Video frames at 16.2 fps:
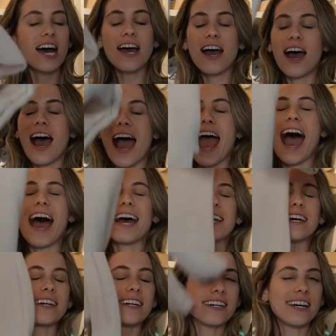I
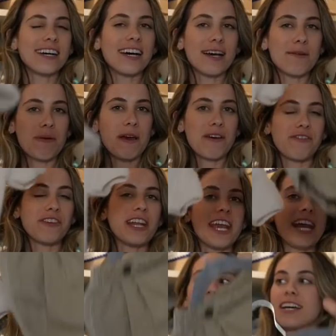had an
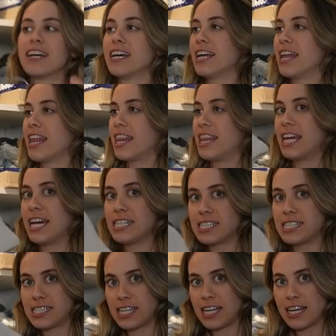epiphany.
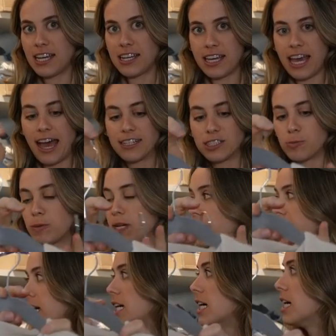This
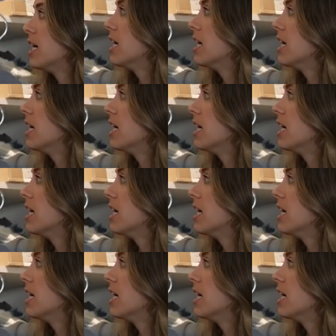cashmere